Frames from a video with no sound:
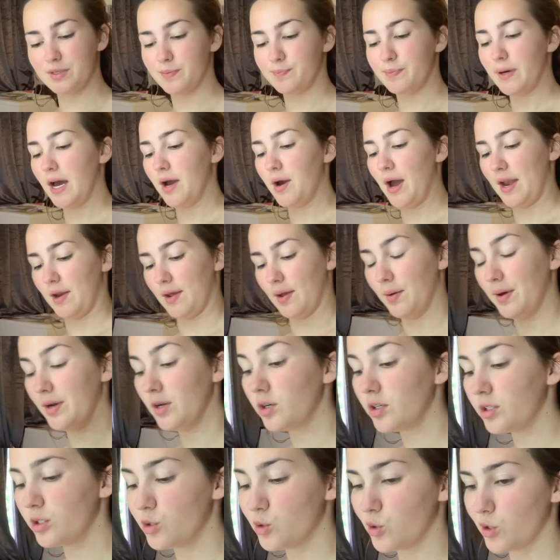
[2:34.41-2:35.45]
but anyway, we're not
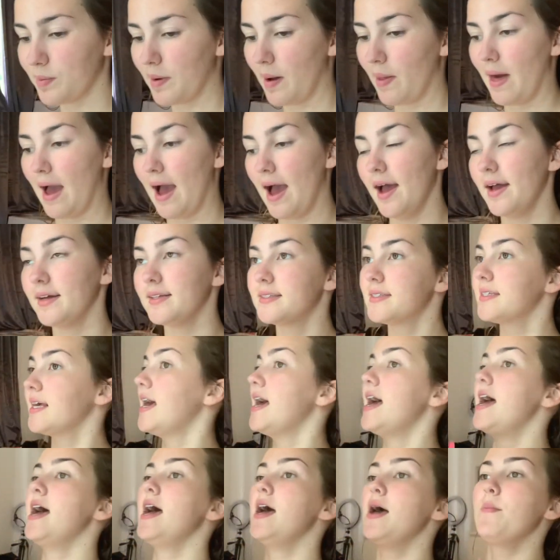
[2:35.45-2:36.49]
gonna talk about
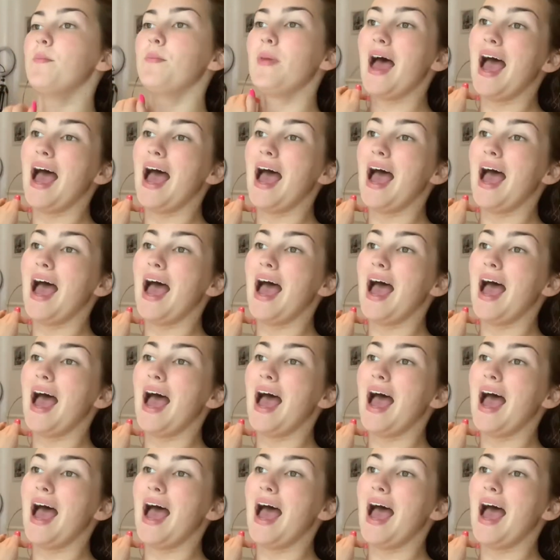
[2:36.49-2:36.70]
that.